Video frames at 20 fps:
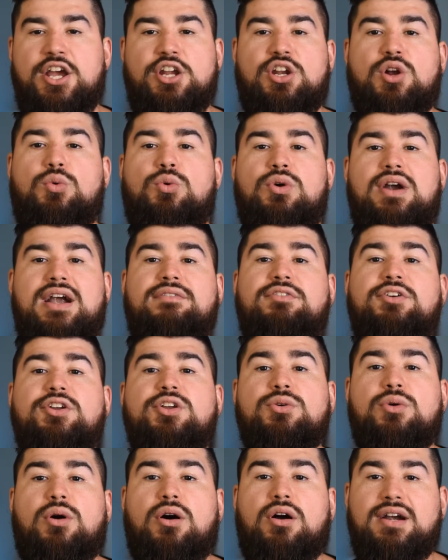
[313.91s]
You know, wherever
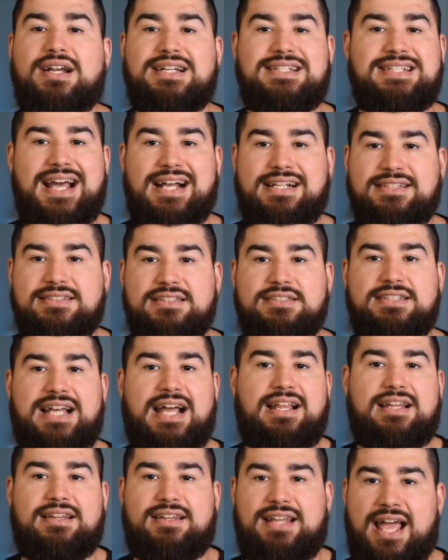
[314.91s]
you are in Texas,
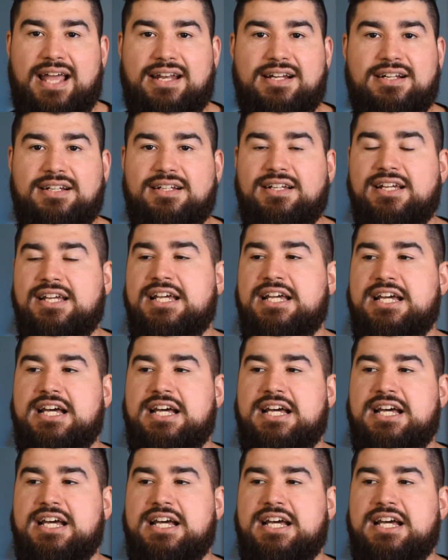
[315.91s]
Atlanta,